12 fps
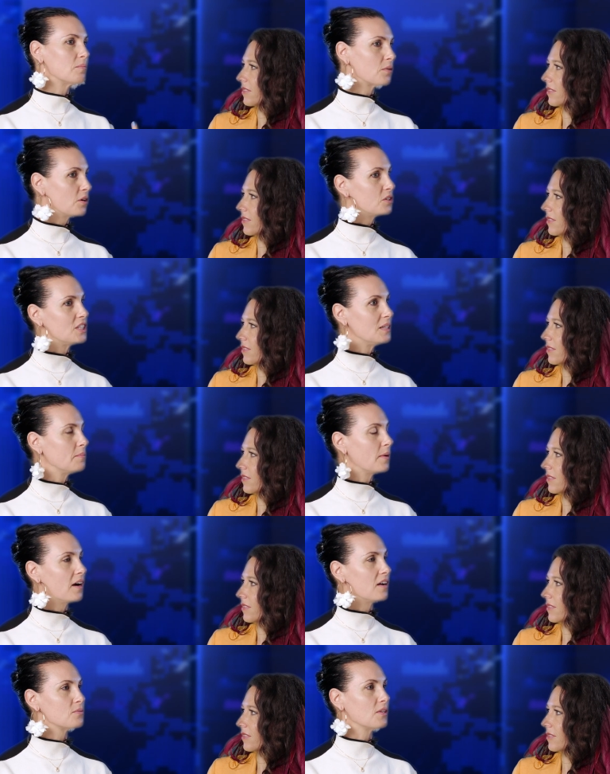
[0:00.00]
Speaker 1: protein
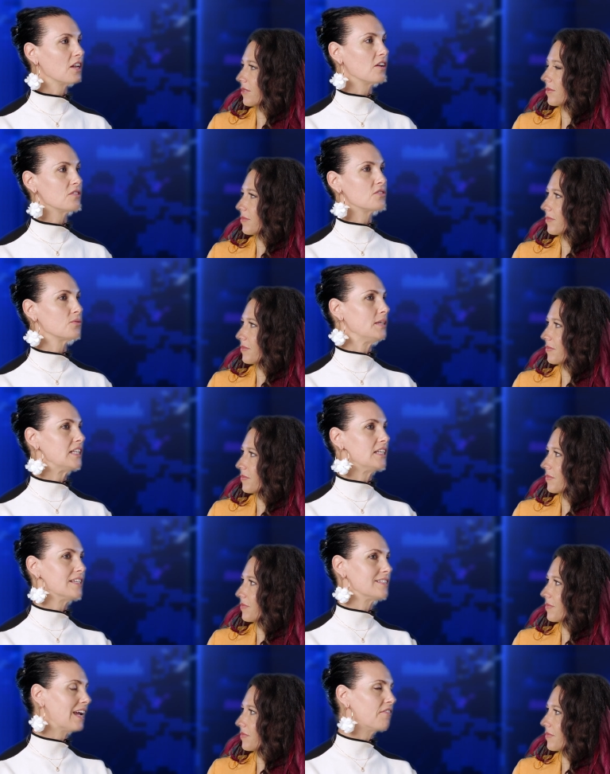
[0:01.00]
bars with a lot of
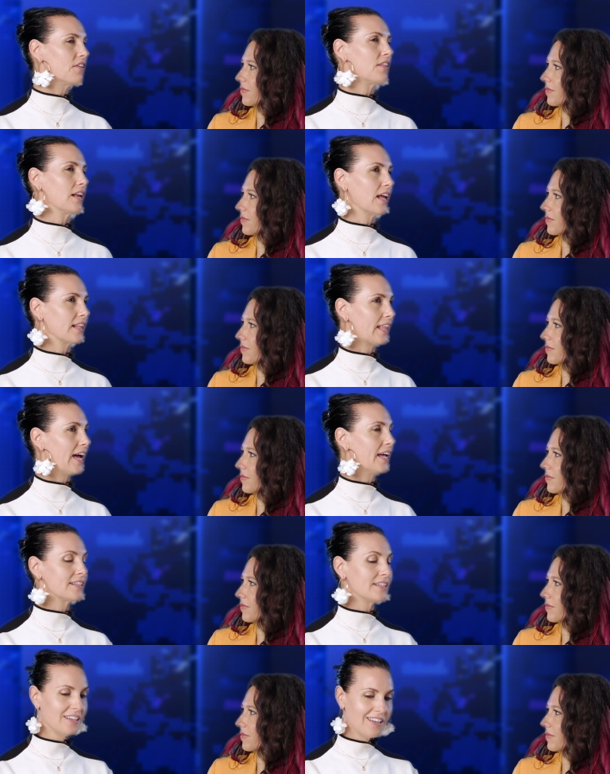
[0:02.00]
sweetness, everything like
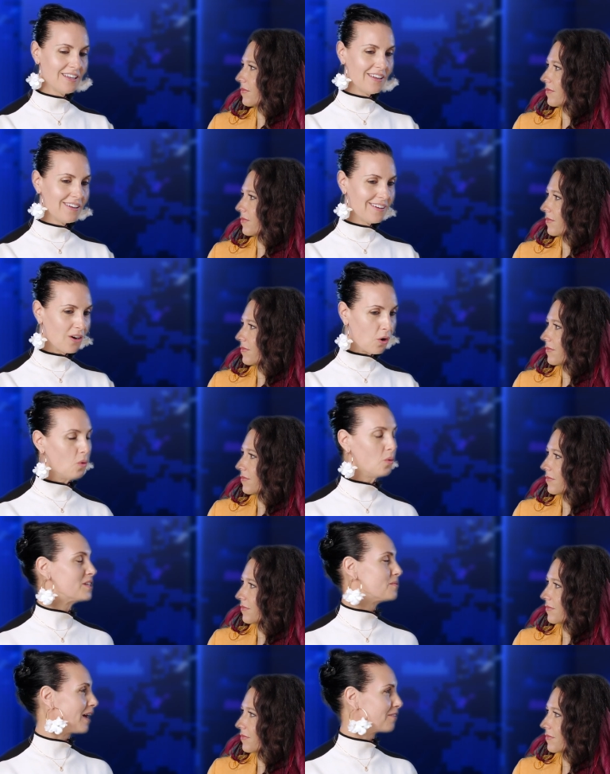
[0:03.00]
that
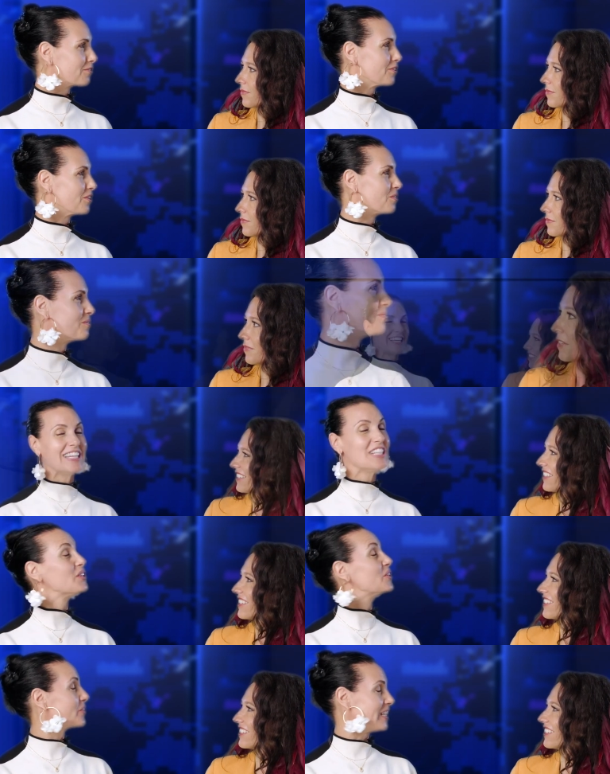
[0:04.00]
always bad for you.
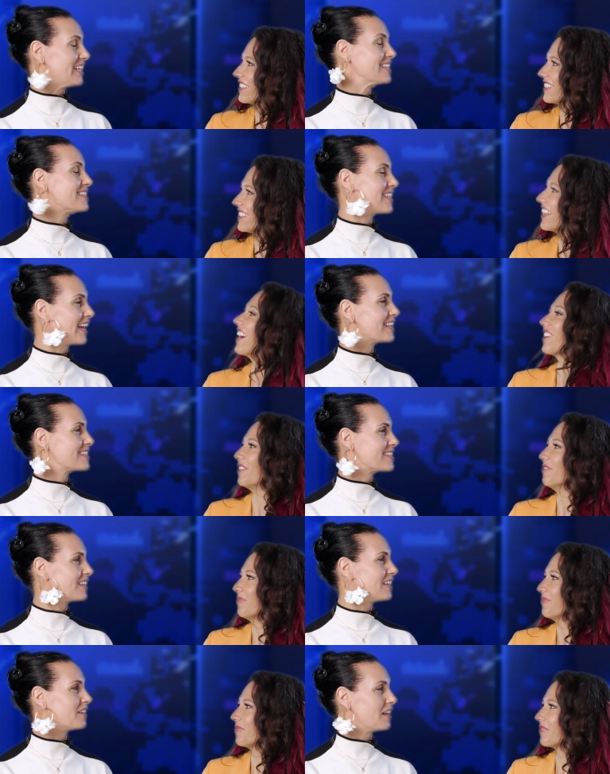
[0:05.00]
Eat your greens.
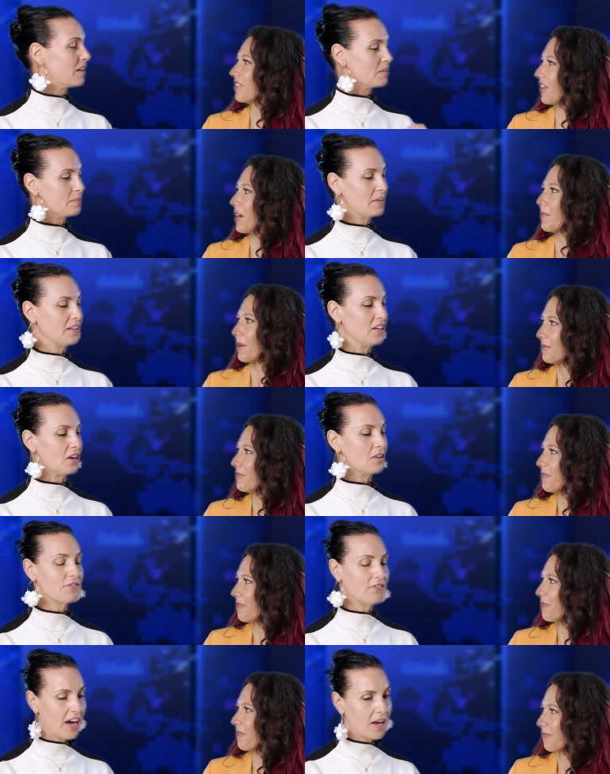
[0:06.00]
That's okay. Uh, uh, fiber. You
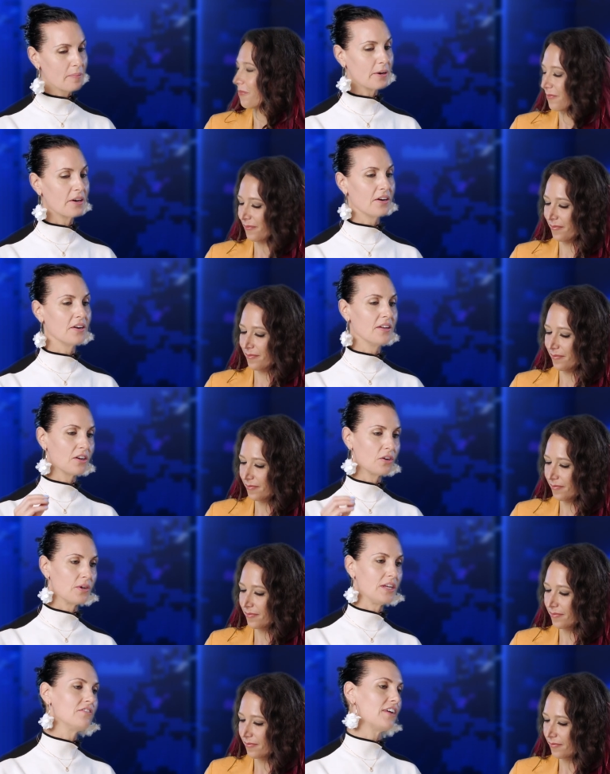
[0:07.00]
know, fiber,
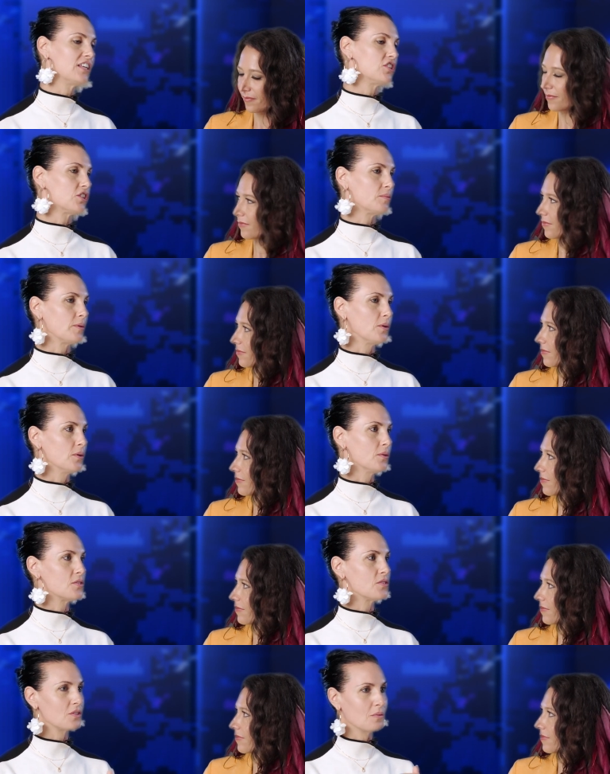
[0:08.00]
green
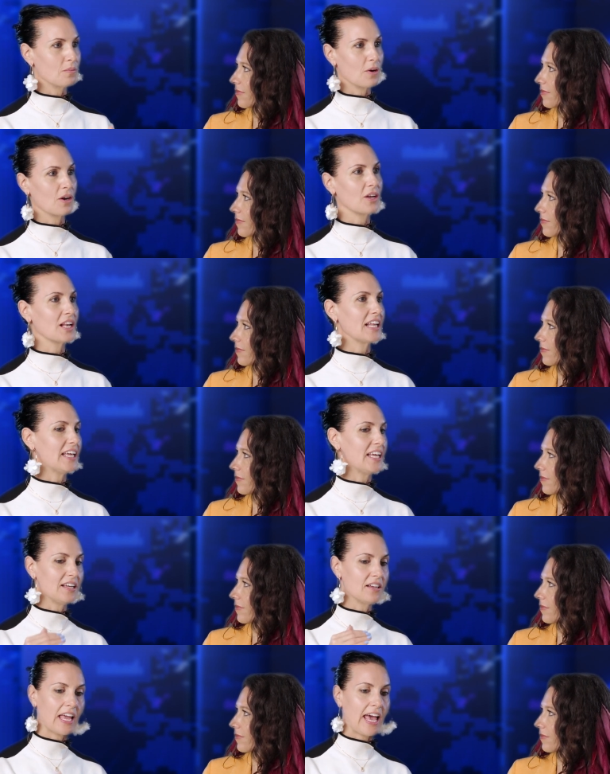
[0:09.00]
vegetables,
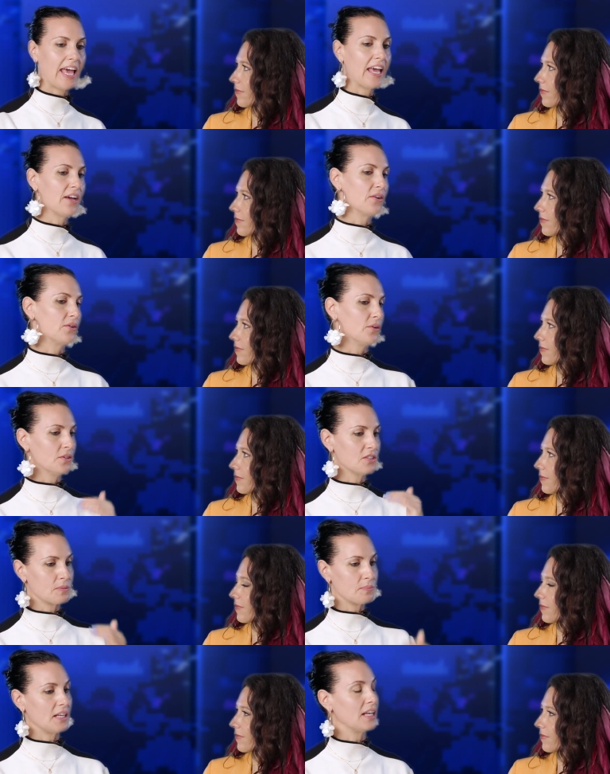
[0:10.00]
broccoli, kale,
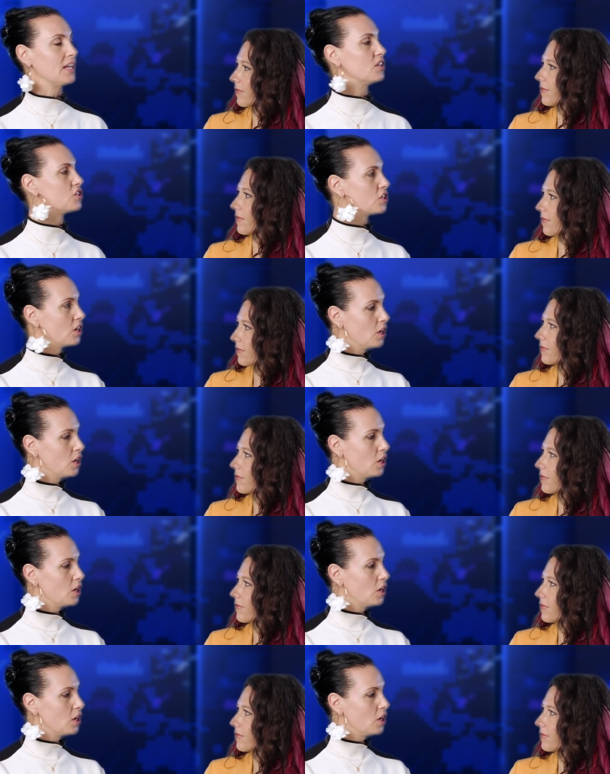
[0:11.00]
spinach.